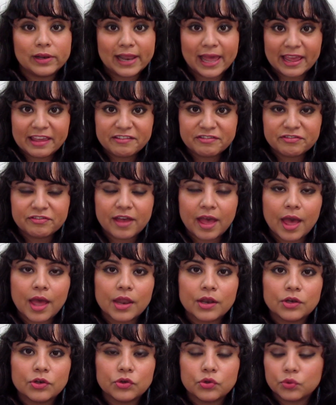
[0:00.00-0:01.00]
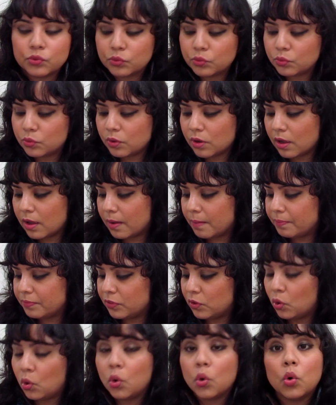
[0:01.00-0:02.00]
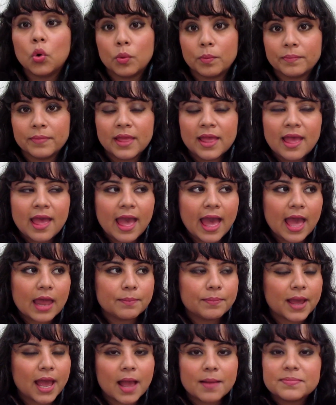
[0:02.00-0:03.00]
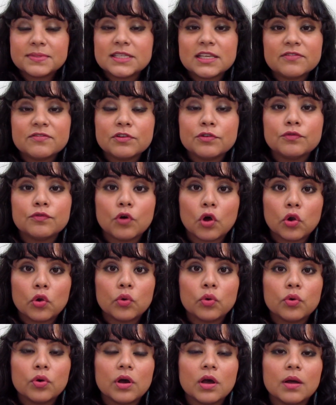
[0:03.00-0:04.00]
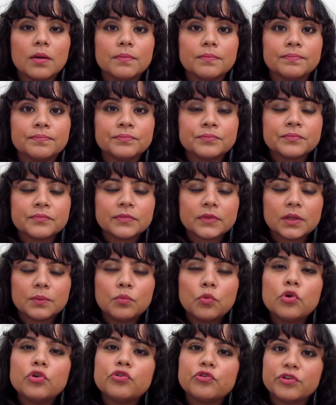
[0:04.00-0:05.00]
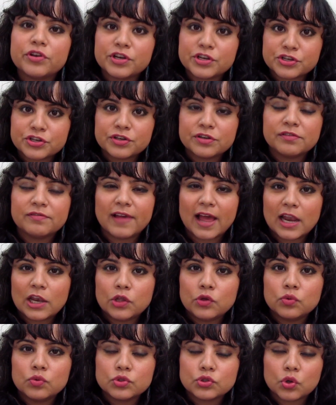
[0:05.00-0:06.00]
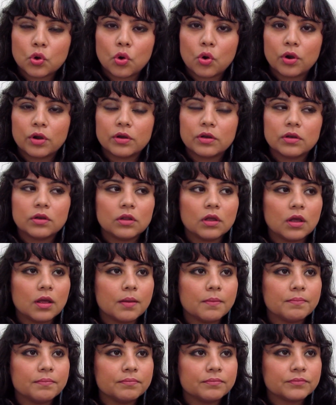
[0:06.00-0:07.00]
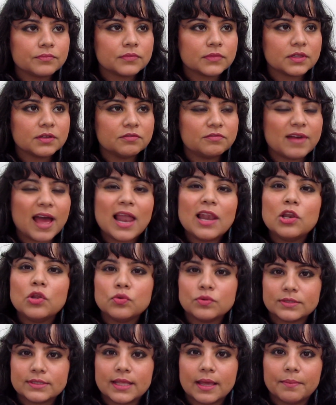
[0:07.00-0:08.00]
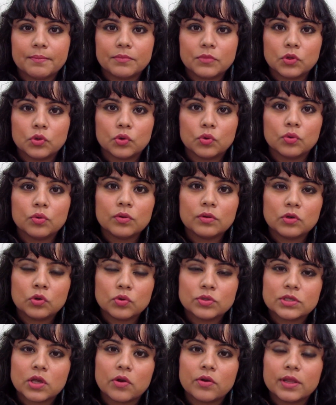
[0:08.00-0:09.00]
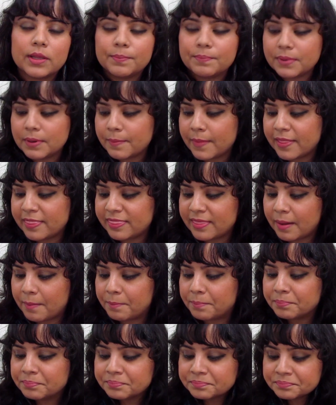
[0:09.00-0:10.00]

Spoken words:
life and to the home, and perhaps even follow more traditional values or values them, you know, knows how to implement them.